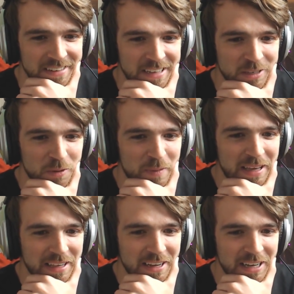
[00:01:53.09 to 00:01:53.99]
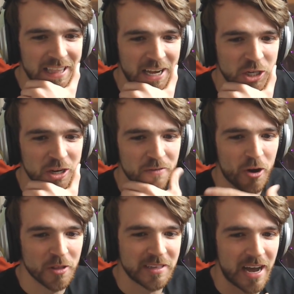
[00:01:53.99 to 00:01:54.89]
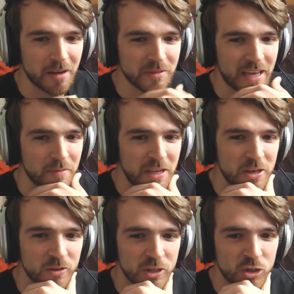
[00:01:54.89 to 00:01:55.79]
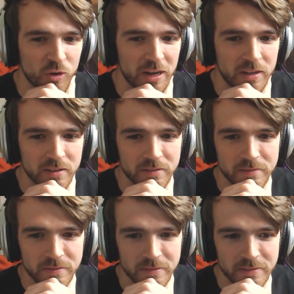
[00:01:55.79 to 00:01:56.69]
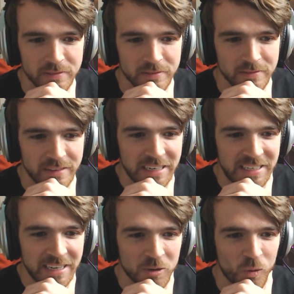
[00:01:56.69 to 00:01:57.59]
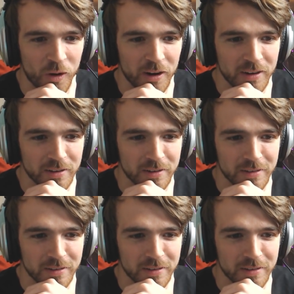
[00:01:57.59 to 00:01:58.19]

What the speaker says: Can someone make like a collection of all the times Eggman used a drill? And it didn't work?